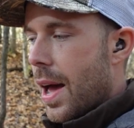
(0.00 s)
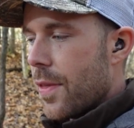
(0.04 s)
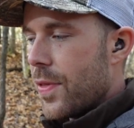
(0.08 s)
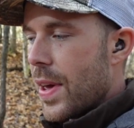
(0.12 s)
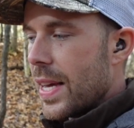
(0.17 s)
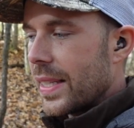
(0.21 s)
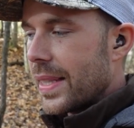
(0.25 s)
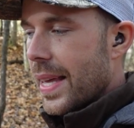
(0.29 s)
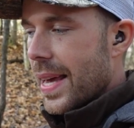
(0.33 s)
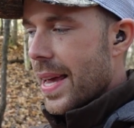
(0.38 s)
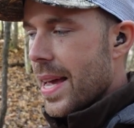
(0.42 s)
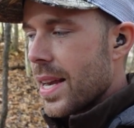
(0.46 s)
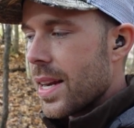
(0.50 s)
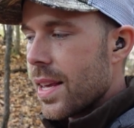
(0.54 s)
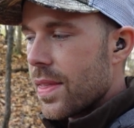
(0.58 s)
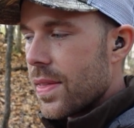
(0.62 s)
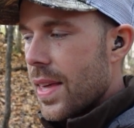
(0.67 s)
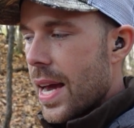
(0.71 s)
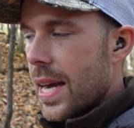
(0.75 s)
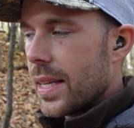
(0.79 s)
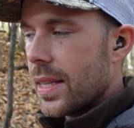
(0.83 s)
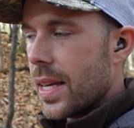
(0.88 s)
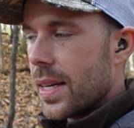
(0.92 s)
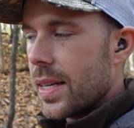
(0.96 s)
I think that
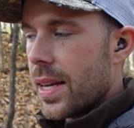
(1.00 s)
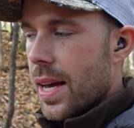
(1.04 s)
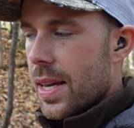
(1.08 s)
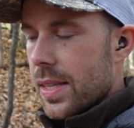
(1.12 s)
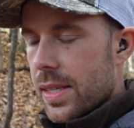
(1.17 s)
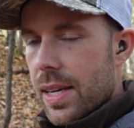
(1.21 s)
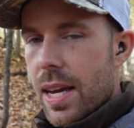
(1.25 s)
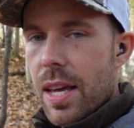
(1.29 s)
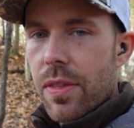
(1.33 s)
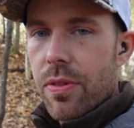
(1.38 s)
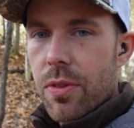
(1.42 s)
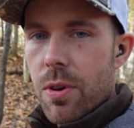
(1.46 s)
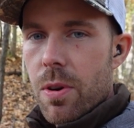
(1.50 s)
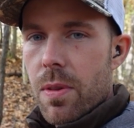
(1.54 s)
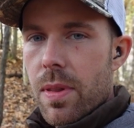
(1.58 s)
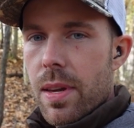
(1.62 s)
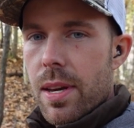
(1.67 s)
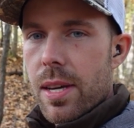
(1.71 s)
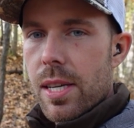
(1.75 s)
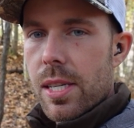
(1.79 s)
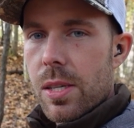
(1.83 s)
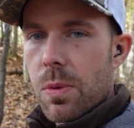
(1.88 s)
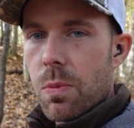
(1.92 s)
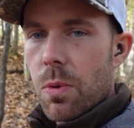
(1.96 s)
anything that does get through
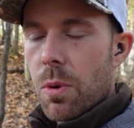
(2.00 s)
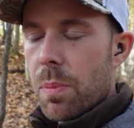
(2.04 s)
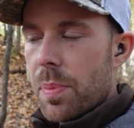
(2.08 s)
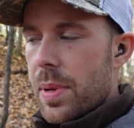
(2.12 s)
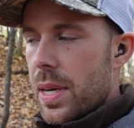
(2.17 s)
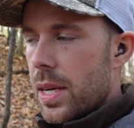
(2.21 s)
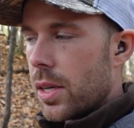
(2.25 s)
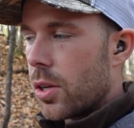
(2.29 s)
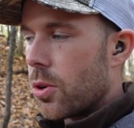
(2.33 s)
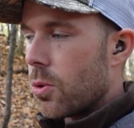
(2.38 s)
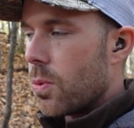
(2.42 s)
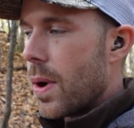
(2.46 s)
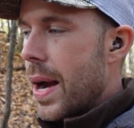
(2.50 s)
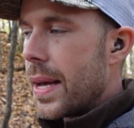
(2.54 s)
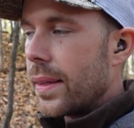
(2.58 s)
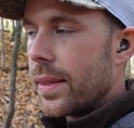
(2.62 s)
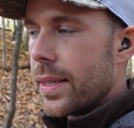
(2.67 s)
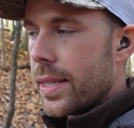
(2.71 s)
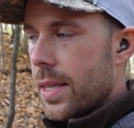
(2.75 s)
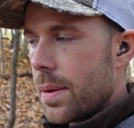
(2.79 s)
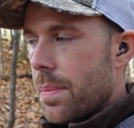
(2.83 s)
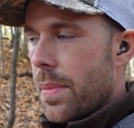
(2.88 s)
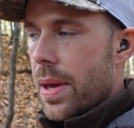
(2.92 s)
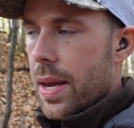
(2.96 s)
this will be
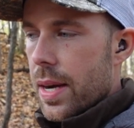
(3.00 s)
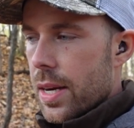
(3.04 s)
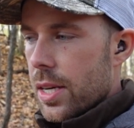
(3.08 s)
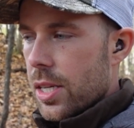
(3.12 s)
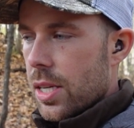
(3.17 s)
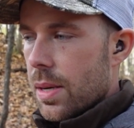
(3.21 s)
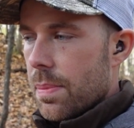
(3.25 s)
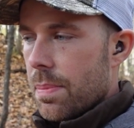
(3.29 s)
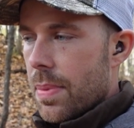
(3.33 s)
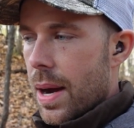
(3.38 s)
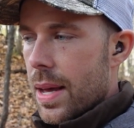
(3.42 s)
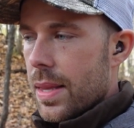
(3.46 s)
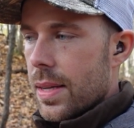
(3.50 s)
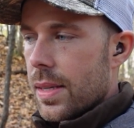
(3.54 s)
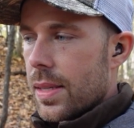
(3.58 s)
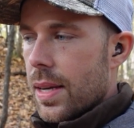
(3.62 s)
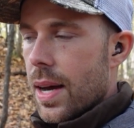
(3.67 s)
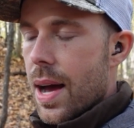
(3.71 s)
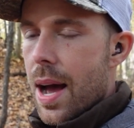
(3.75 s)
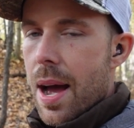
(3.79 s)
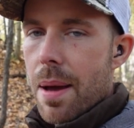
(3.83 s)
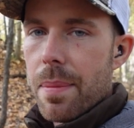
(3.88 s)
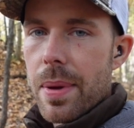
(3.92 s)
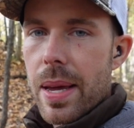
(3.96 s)
greatly diminished by the
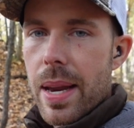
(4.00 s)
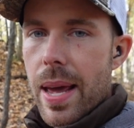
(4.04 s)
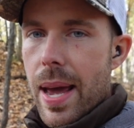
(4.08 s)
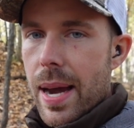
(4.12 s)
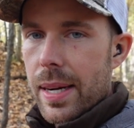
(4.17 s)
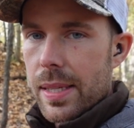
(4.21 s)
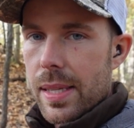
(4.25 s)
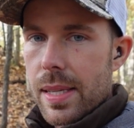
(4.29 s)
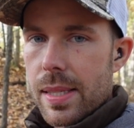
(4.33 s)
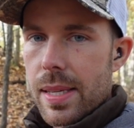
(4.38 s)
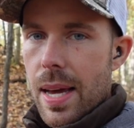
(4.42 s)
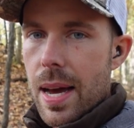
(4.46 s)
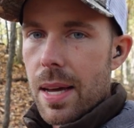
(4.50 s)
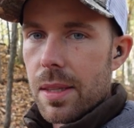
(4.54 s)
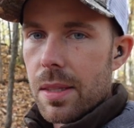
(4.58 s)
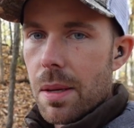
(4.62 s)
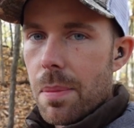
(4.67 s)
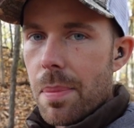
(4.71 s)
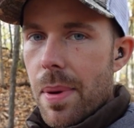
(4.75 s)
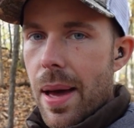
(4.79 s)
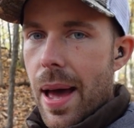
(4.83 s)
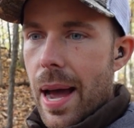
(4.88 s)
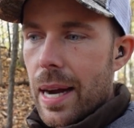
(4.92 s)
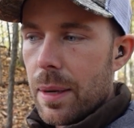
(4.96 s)
time it exits out
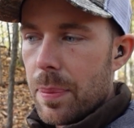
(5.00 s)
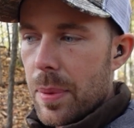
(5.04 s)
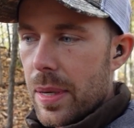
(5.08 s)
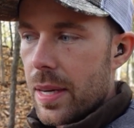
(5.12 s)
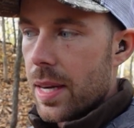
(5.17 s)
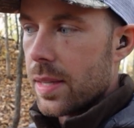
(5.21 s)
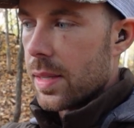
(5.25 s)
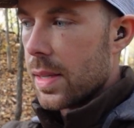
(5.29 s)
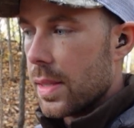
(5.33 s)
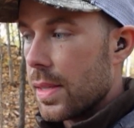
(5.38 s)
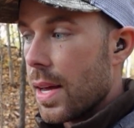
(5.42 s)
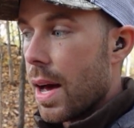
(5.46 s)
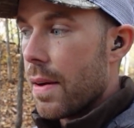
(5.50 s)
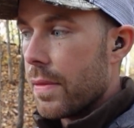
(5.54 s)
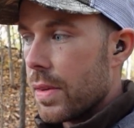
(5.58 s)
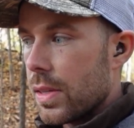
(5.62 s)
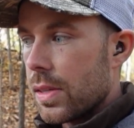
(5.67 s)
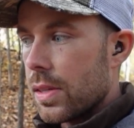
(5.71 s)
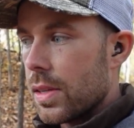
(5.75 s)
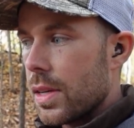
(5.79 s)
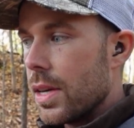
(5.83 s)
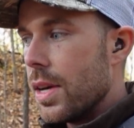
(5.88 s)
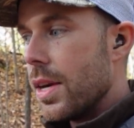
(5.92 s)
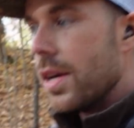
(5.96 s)
the back because it's
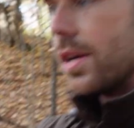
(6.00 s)
obviously